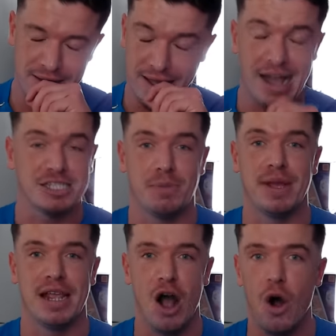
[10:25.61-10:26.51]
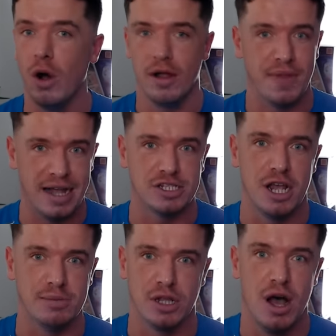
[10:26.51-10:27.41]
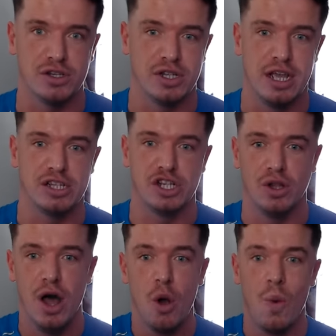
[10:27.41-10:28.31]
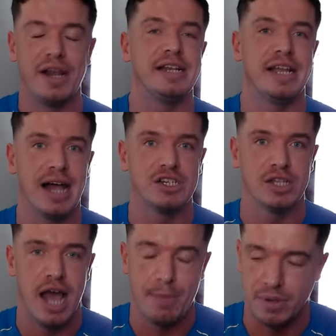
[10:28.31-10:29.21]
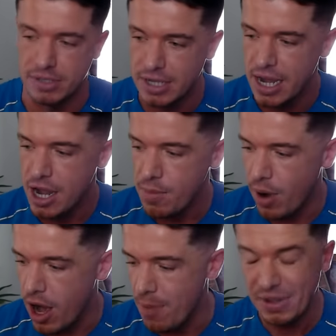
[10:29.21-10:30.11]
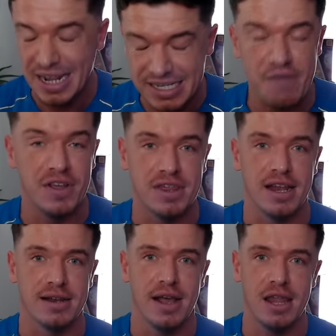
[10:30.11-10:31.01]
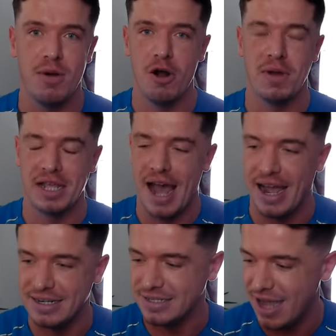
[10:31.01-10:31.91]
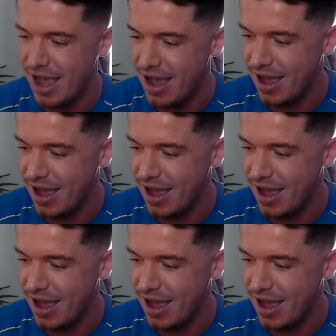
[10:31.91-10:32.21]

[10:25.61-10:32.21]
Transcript: It has to be all on their terms largely until when a deal actually happens. But that's everything at the moment, guys.